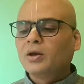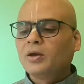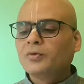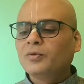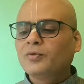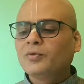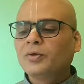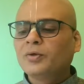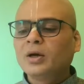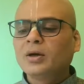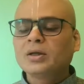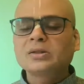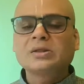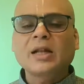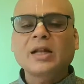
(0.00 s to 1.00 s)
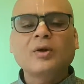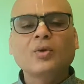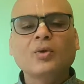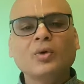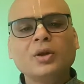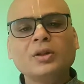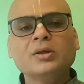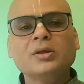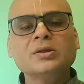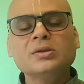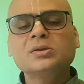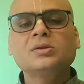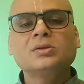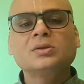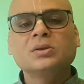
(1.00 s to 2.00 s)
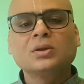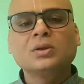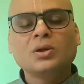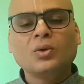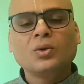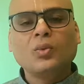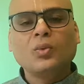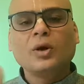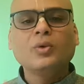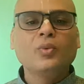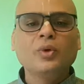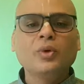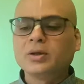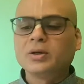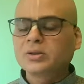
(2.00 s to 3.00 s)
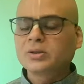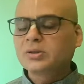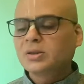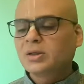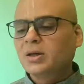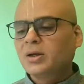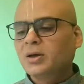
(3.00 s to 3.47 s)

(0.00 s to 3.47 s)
If we understand only this one verse,